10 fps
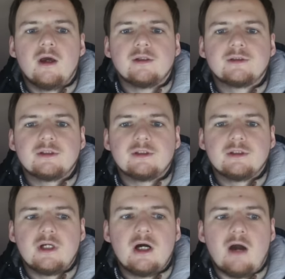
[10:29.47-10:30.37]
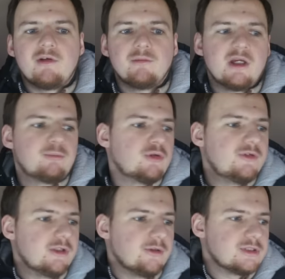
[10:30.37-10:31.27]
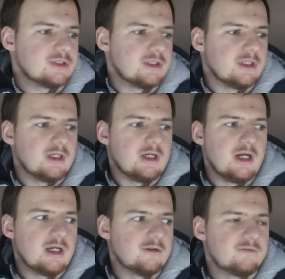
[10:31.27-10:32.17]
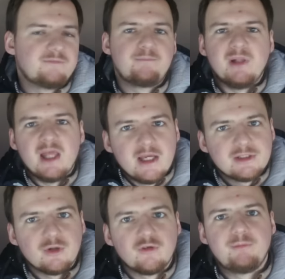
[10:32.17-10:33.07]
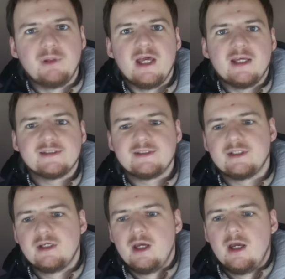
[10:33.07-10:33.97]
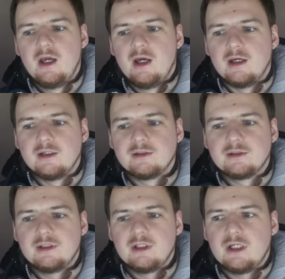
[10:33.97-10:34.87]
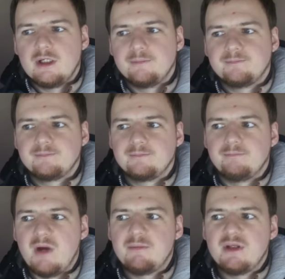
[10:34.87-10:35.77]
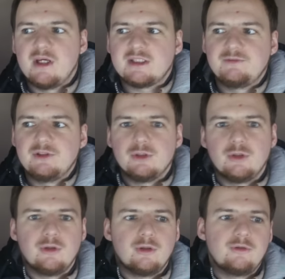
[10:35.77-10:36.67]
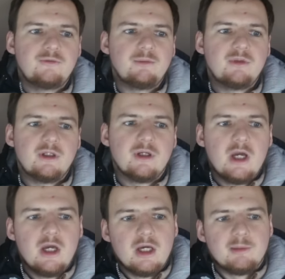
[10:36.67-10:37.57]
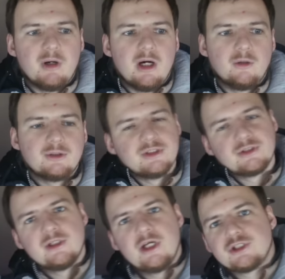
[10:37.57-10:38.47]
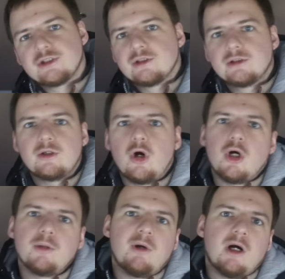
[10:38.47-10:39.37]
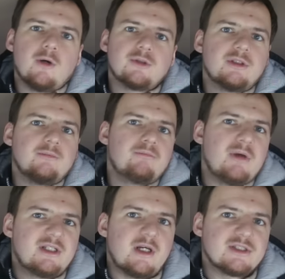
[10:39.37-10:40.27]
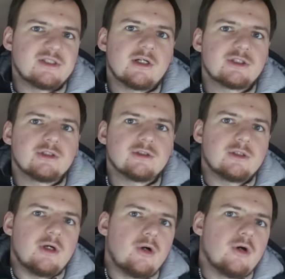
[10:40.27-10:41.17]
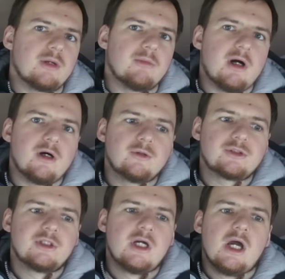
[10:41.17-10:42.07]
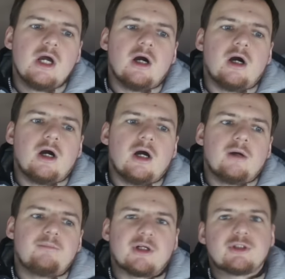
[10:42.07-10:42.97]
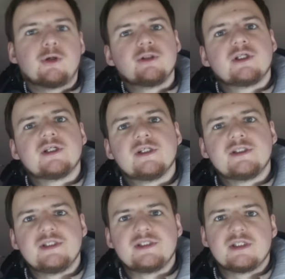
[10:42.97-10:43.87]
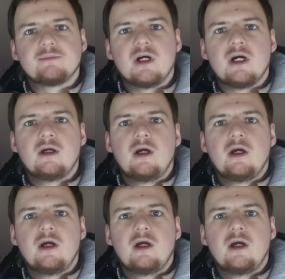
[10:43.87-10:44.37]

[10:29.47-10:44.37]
and I will make more videos. I have plenty of plans, and maybe next video will be about insulation, or about bed construction, or about Parktronic system